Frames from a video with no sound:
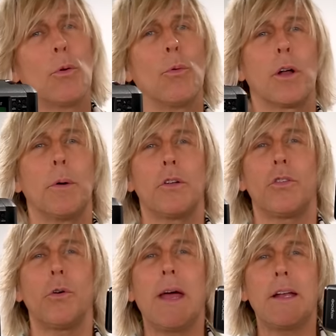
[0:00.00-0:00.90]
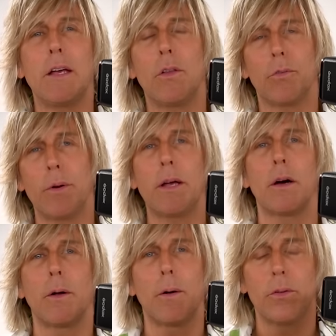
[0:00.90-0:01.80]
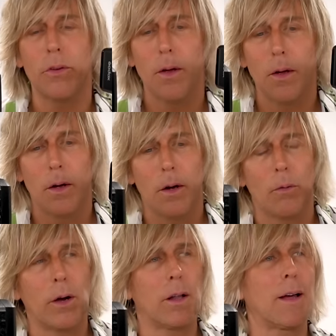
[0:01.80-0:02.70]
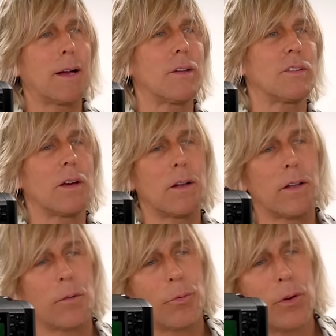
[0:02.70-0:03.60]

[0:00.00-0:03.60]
well, what about two A D three hundreds? Well, like I said in that